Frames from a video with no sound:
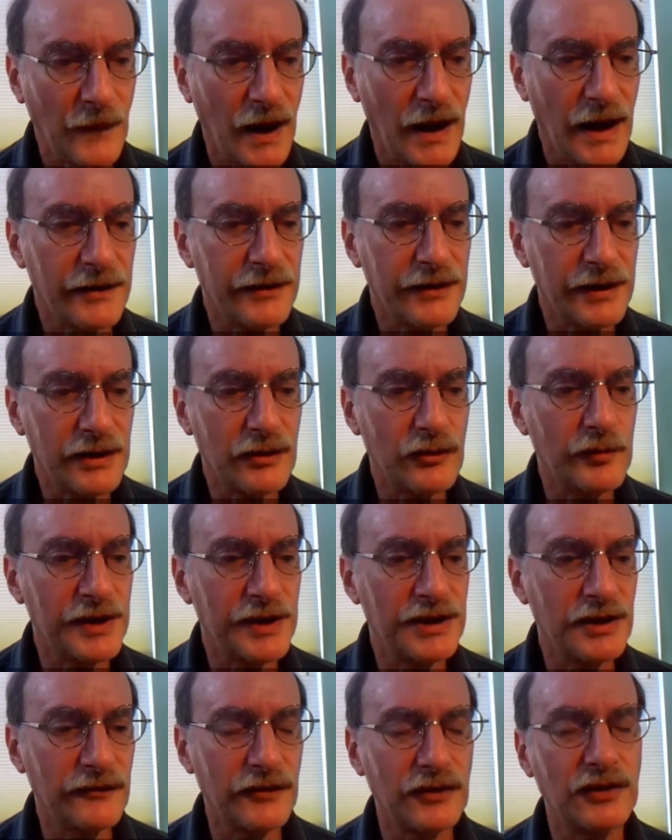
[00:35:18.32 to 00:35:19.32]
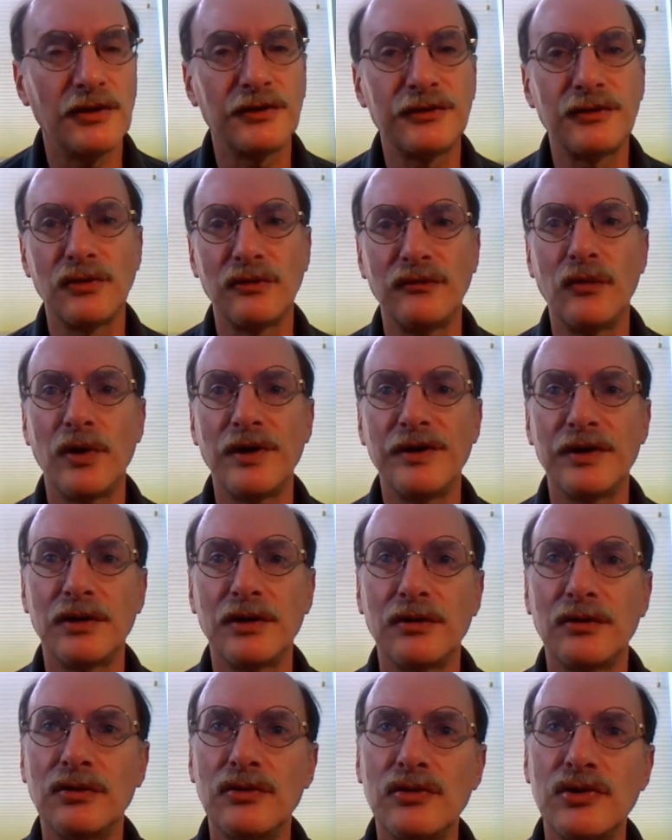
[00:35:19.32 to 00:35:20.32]
I think it would be difficult to avoid the
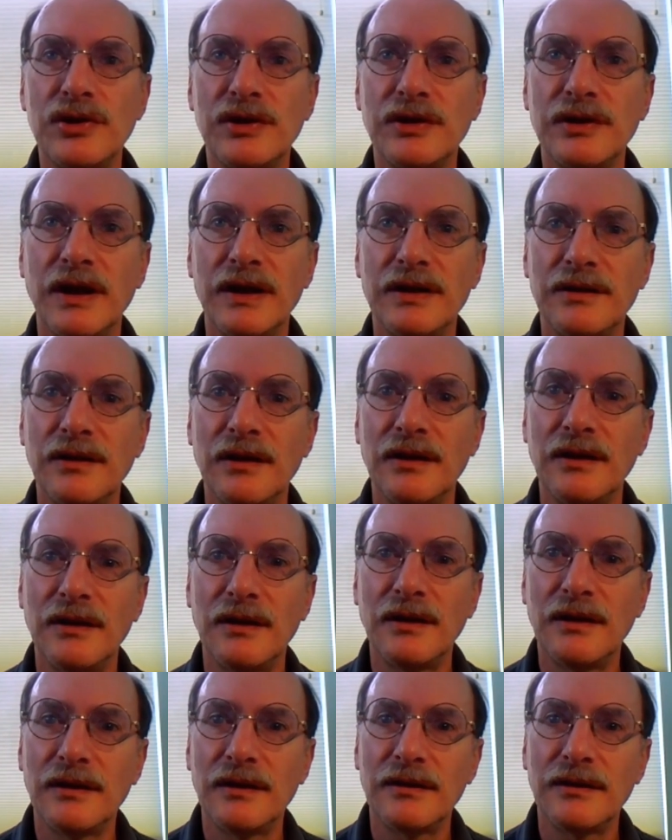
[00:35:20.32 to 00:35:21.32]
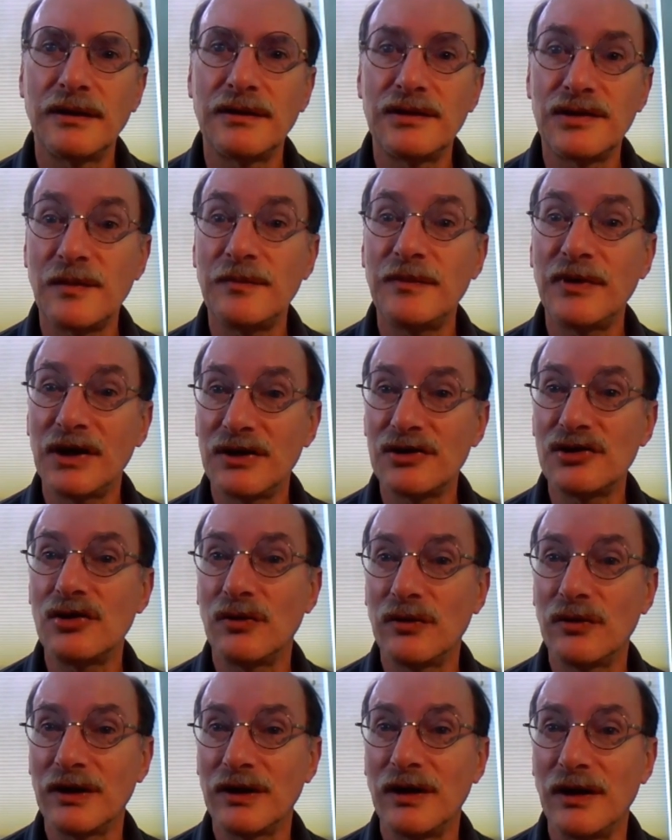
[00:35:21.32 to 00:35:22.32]
conclusion that something is
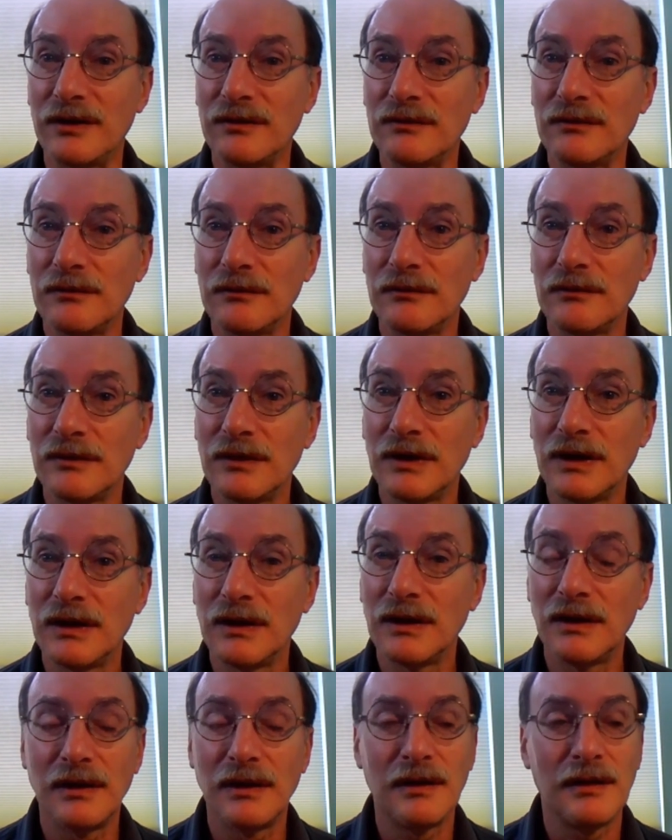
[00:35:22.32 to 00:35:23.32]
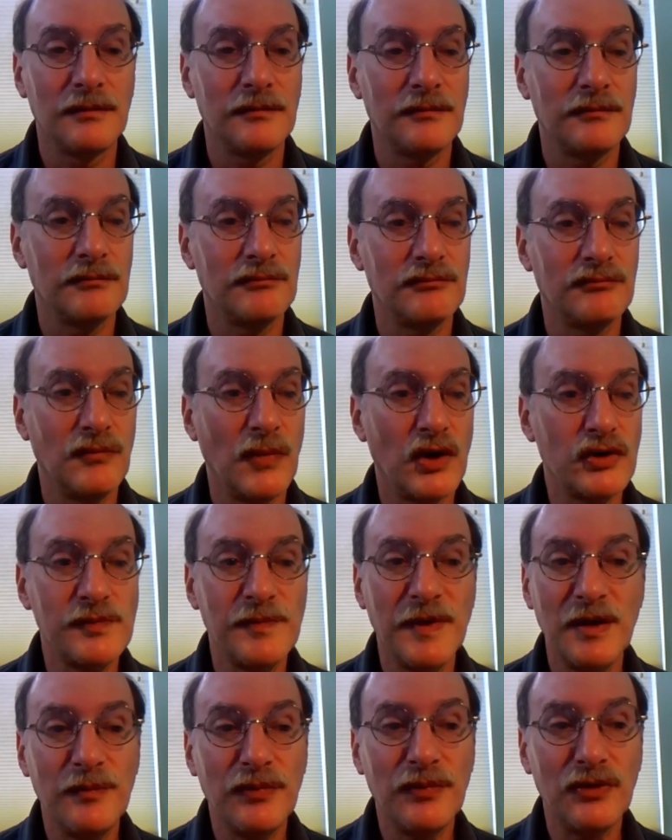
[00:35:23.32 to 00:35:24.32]
going on. Most
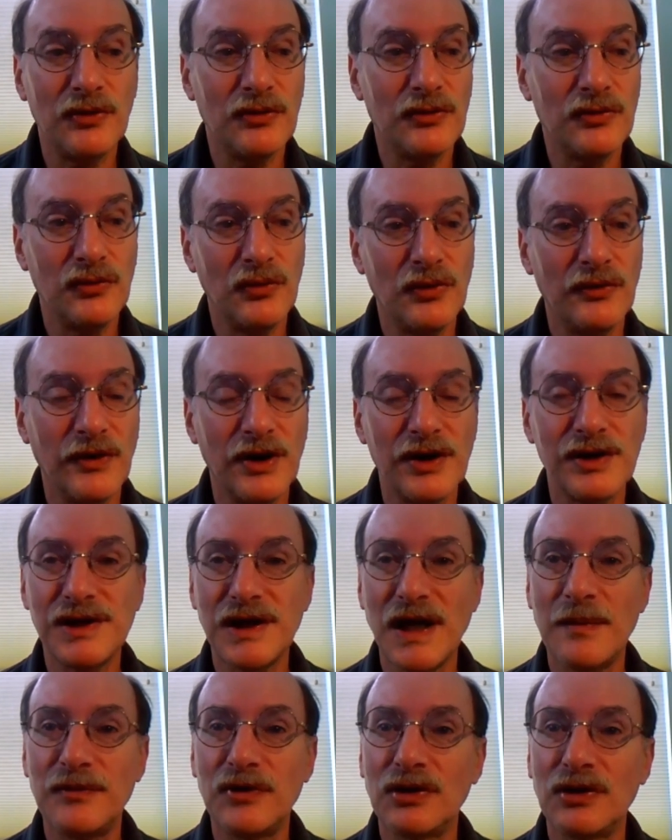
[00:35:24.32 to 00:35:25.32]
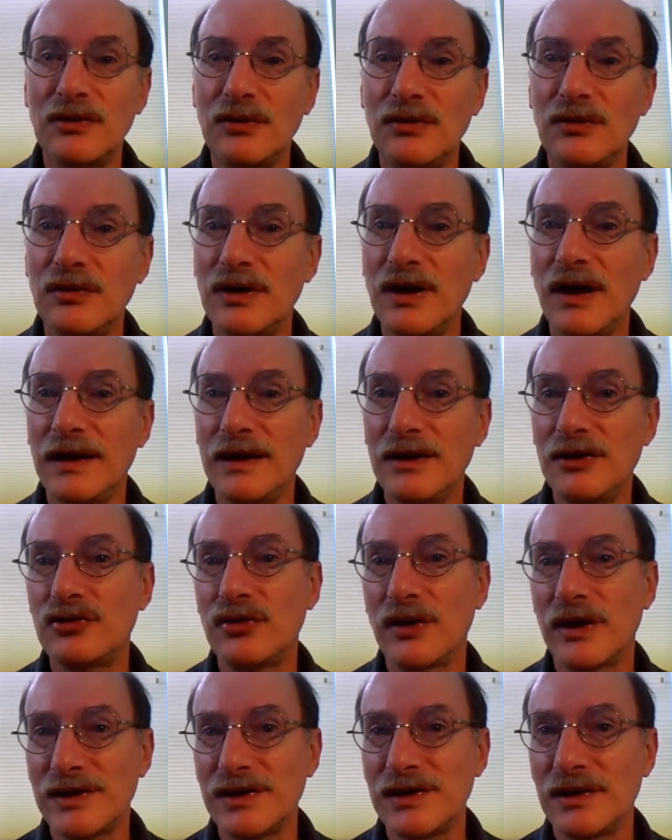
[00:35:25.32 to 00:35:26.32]
people who are very skeptical are not
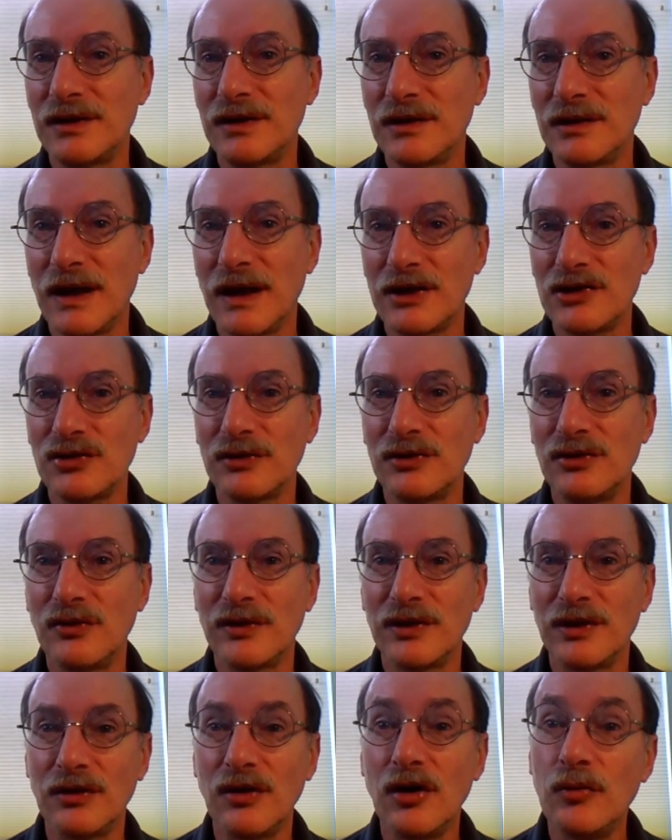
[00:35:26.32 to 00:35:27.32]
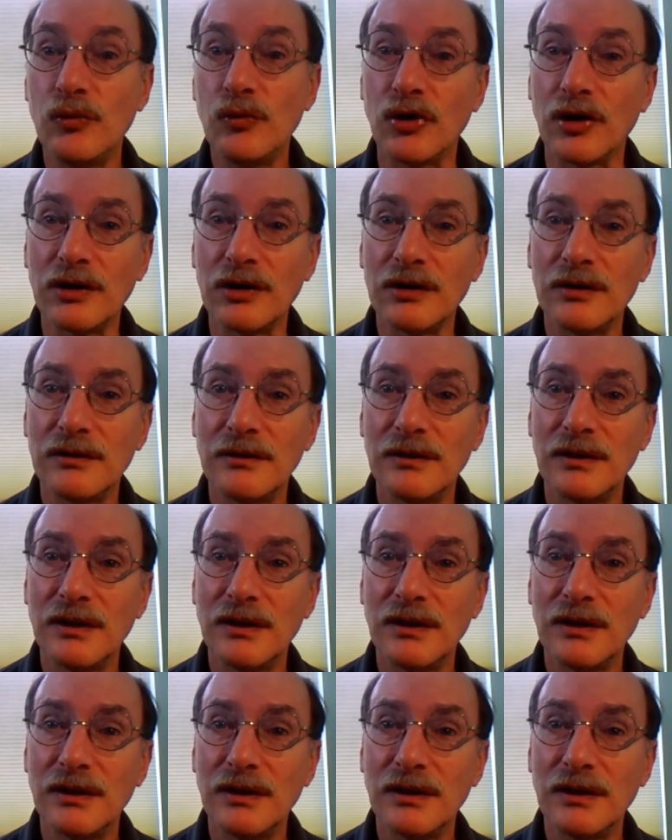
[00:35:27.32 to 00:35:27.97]
interested in actually doing their homework